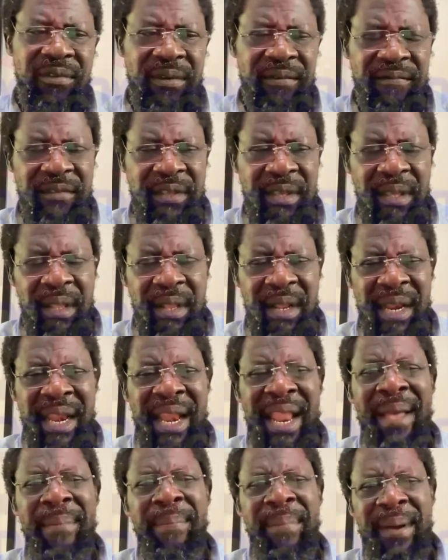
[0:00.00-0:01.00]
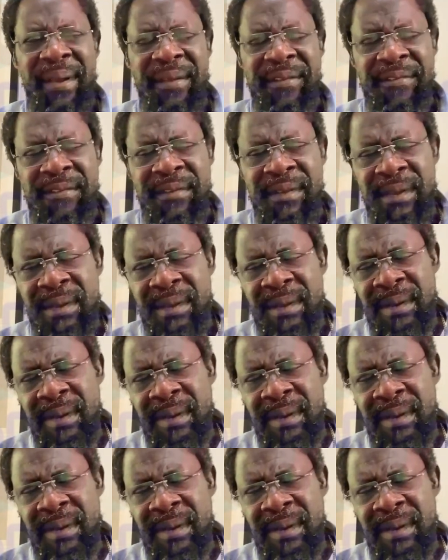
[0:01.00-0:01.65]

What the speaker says: of the lepers